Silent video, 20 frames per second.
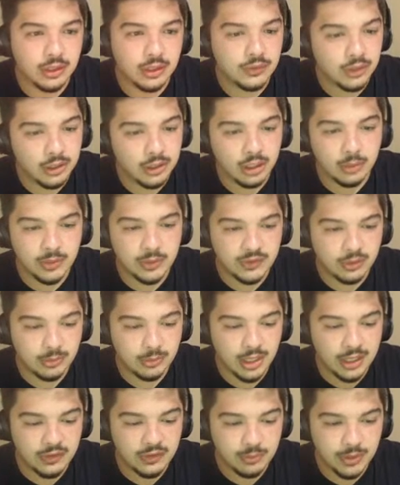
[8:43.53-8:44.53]
going to be some
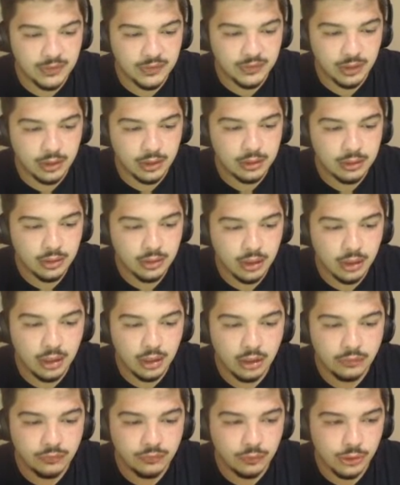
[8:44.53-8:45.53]
guys missing,
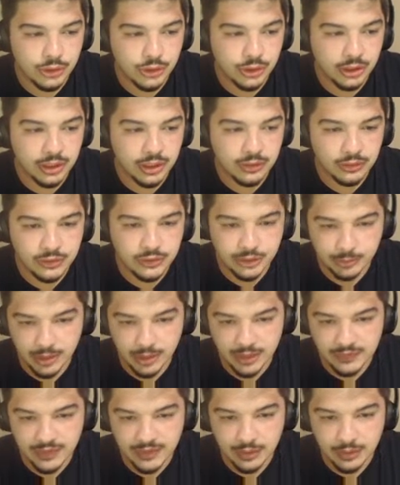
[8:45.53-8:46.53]
unfortunately, and there's some
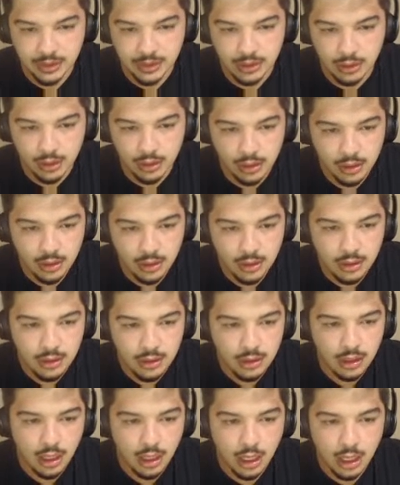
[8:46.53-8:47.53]
guys down here
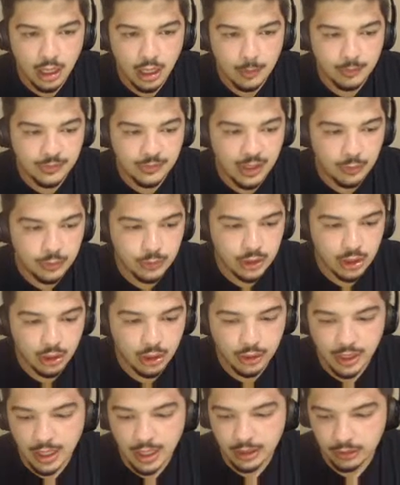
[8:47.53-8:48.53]
that we are
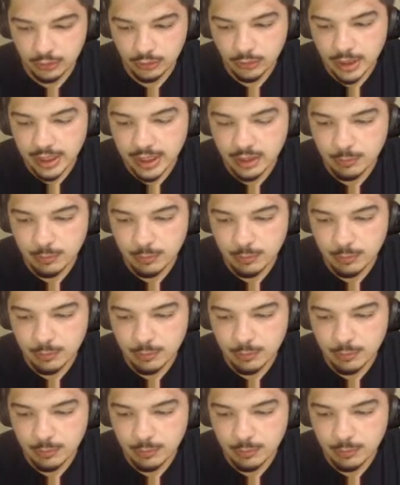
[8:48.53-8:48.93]
not going to rank.